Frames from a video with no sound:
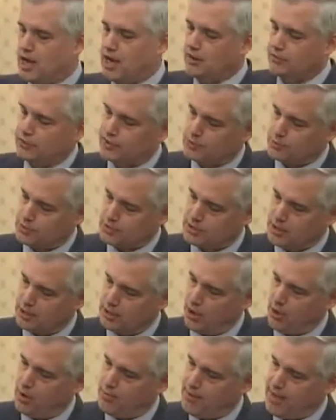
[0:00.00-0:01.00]
Congress was the
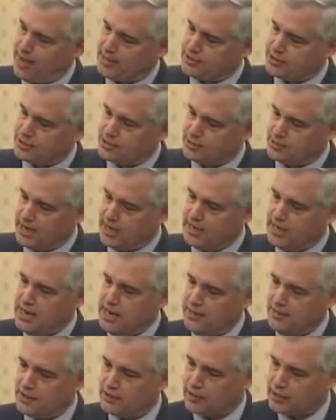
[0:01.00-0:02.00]
lower magistrate
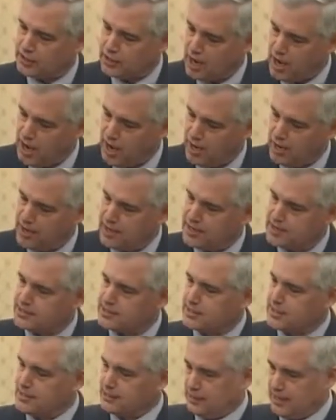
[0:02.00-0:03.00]
that the
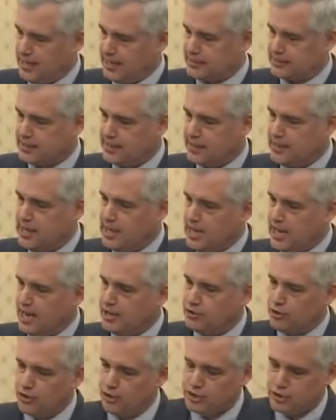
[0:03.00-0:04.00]
colonists elected
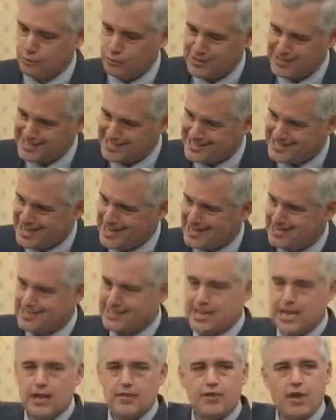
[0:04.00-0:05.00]
in order to
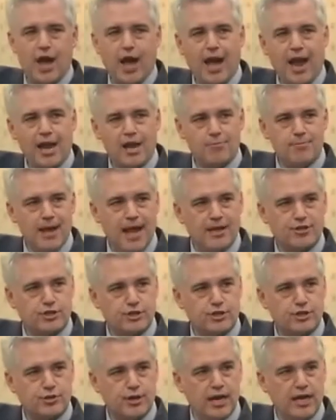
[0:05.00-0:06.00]
resist the higher
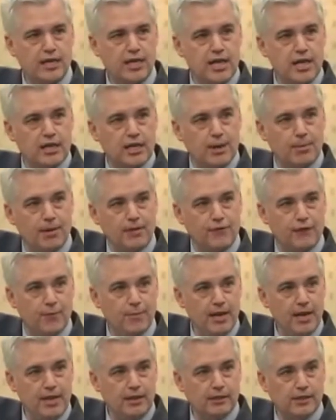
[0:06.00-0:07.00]
magistrate coming
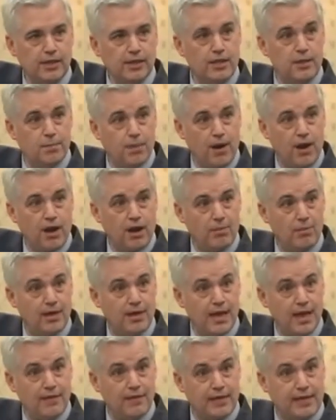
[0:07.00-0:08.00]
from England, the
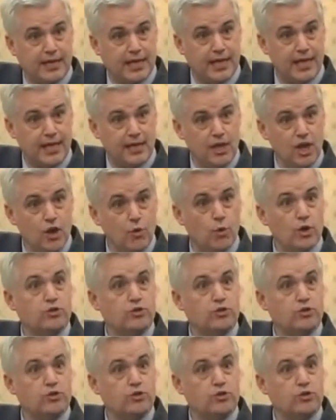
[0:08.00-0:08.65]
Parliament, and the King,